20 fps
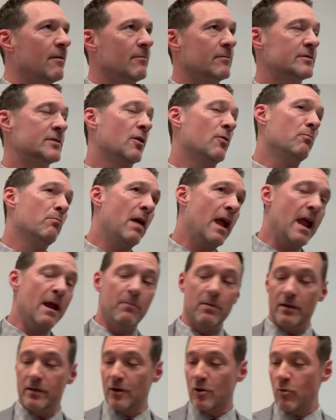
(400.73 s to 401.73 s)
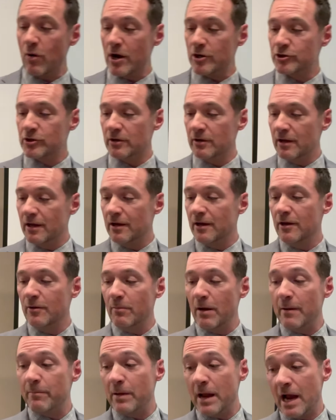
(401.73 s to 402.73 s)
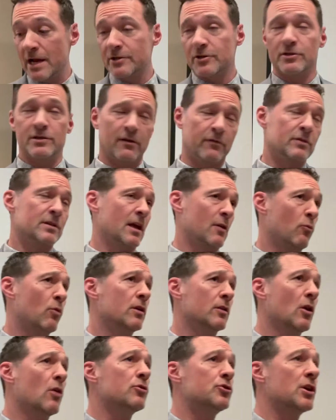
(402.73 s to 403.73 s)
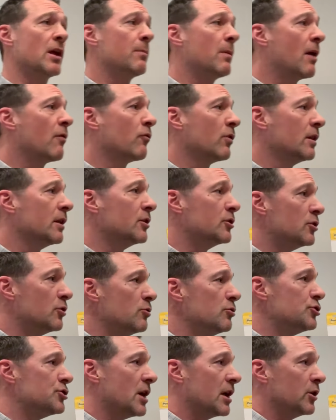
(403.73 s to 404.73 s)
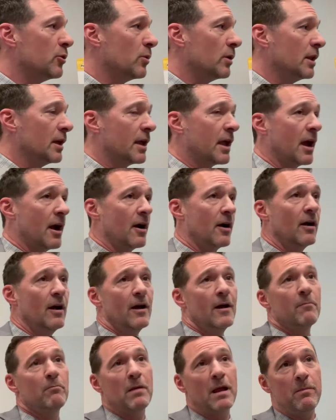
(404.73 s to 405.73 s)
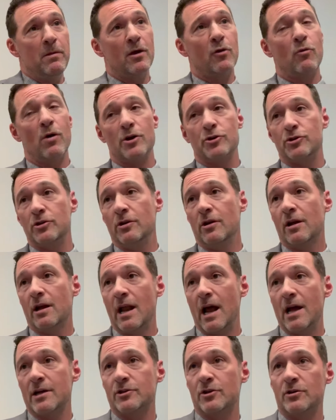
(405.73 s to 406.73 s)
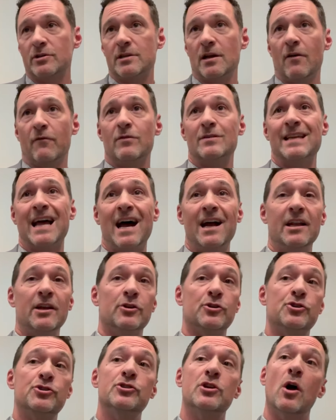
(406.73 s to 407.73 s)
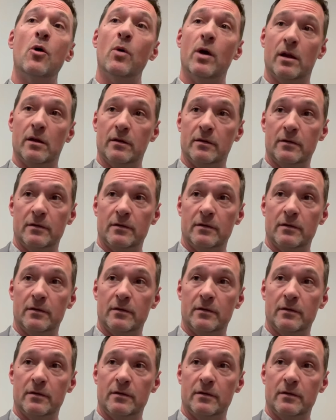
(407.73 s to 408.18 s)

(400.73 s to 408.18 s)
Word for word: So maybe the question that you might be asking yourself is like, well, no, Jaime, I really do genuinely care. Maybe a question you could ask yourself is, how do you show it?